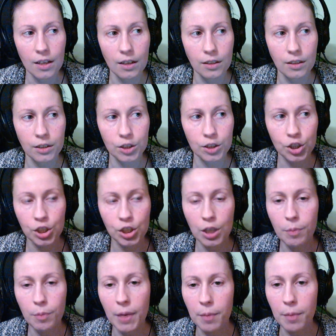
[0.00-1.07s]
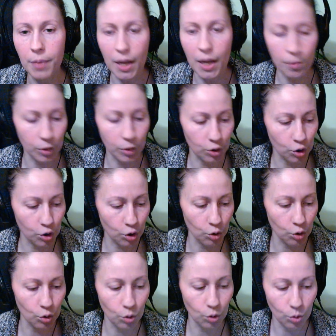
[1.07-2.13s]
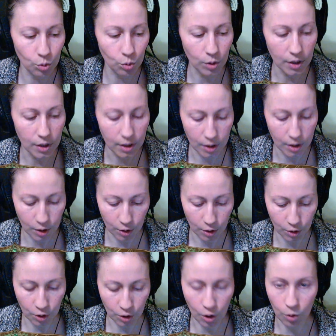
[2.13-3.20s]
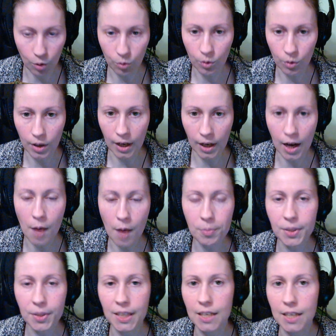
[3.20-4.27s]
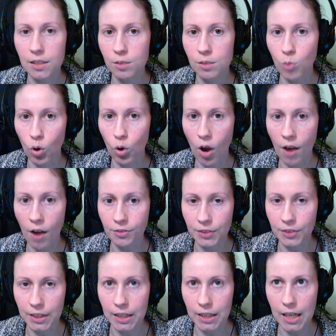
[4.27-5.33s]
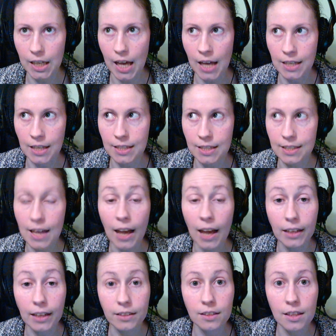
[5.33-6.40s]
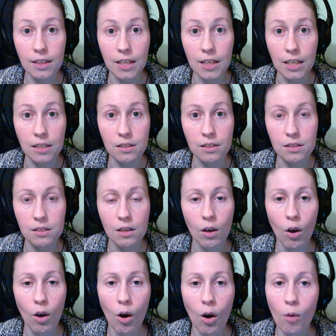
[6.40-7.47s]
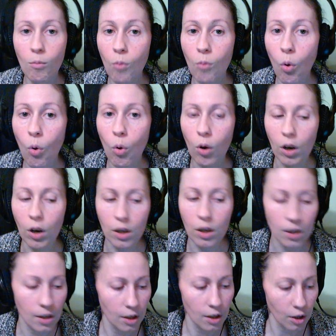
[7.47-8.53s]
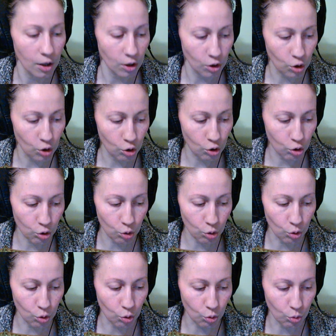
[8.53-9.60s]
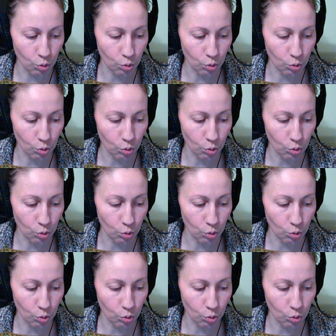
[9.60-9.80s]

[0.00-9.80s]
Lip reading: she might be able to, you know, accompany us more often and detect things more to